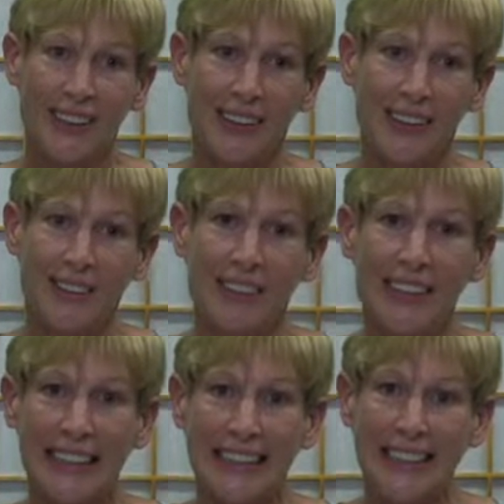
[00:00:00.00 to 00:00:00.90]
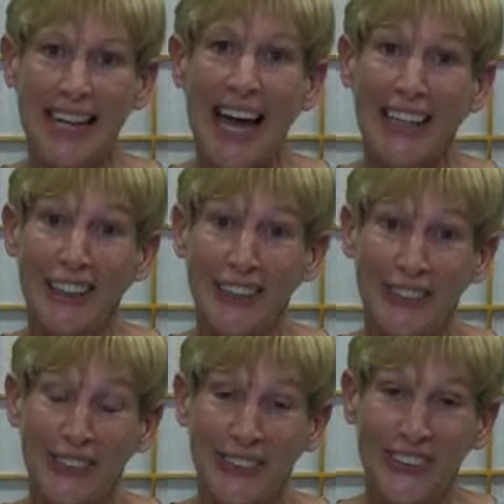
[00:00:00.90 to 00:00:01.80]
defeatist
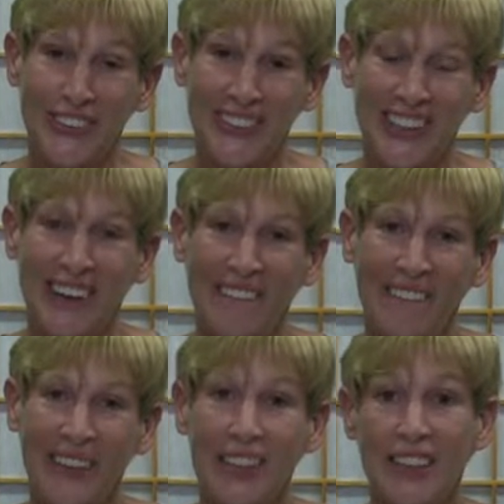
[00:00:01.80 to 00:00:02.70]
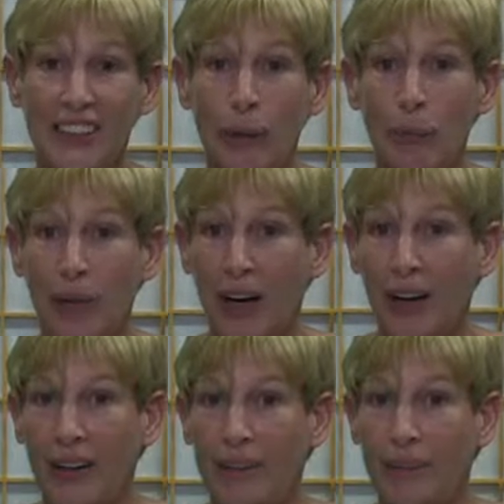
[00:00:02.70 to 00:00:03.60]
attitude toward yourself is Shenpa.
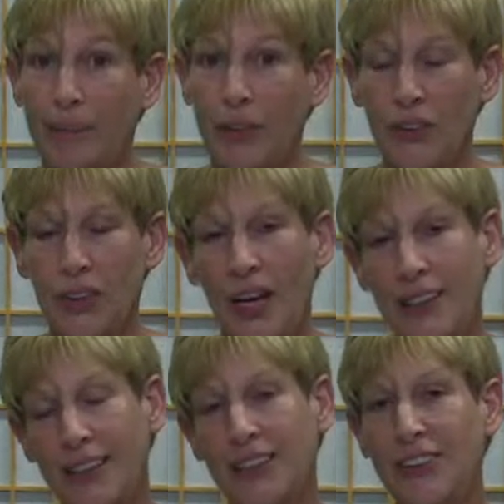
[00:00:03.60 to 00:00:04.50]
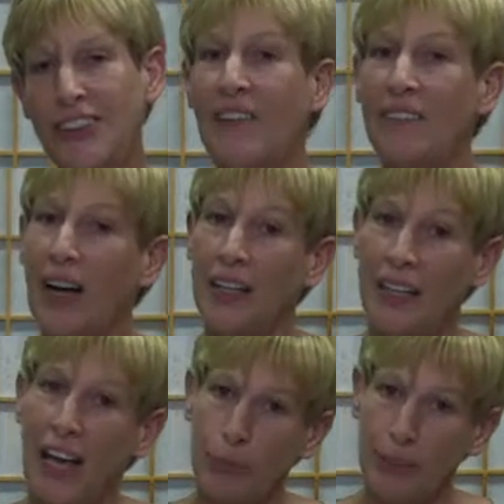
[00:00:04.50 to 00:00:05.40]
You're causing yourself
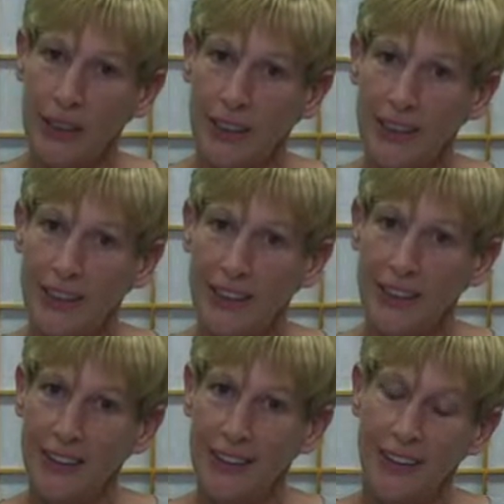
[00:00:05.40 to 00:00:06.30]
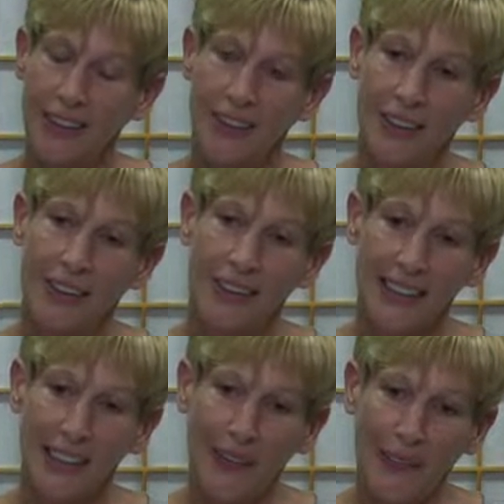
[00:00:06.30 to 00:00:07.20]
unhappiness.
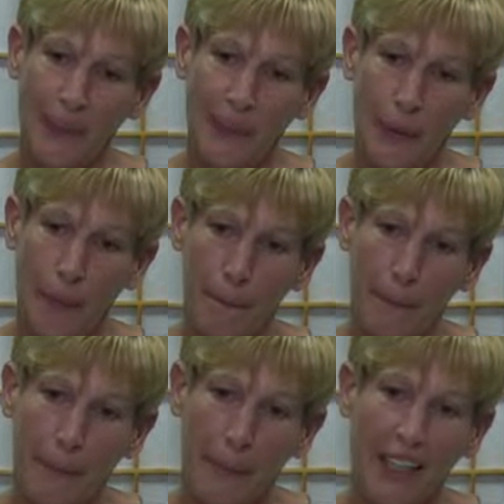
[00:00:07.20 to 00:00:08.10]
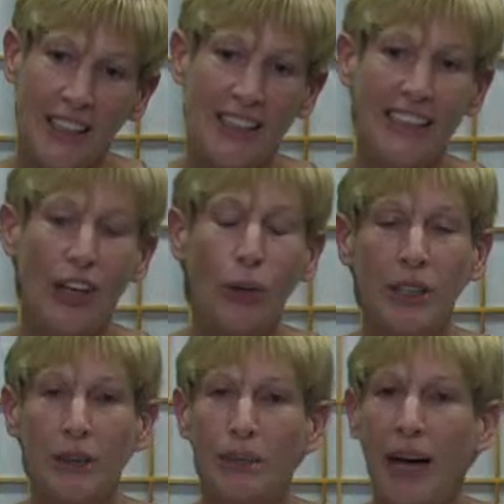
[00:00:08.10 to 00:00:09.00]
So there's so
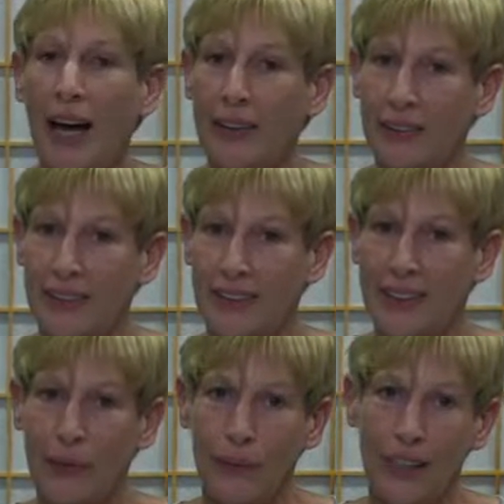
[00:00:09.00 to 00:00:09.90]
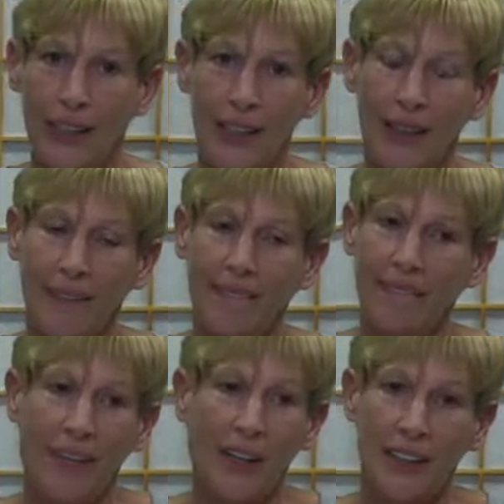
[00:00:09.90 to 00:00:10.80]
many patterns that we
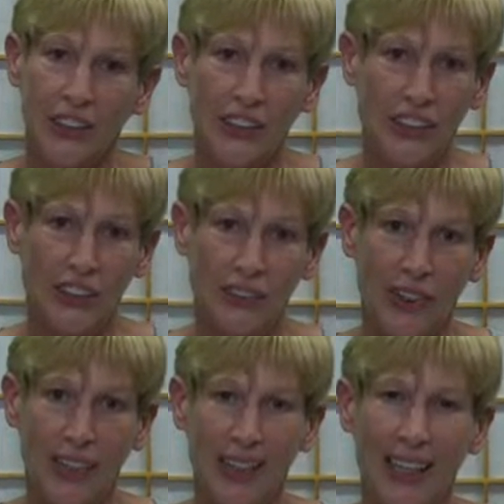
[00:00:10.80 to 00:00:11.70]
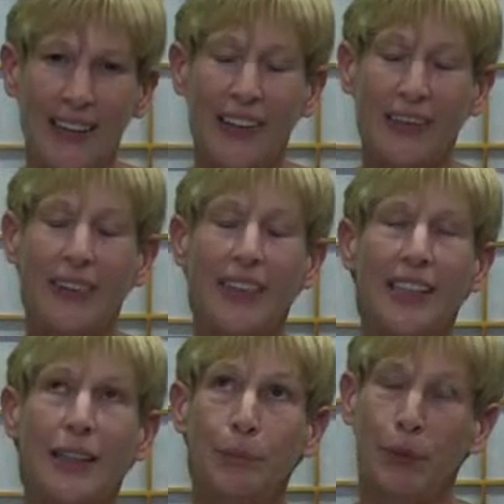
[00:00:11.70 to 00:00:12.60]
fall into, and they're
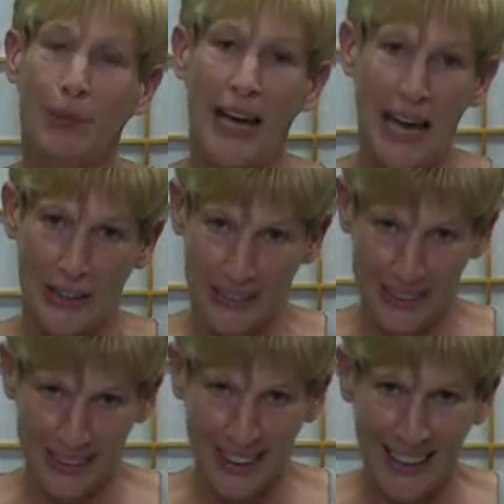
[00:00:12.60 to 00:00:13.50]
deep patterns.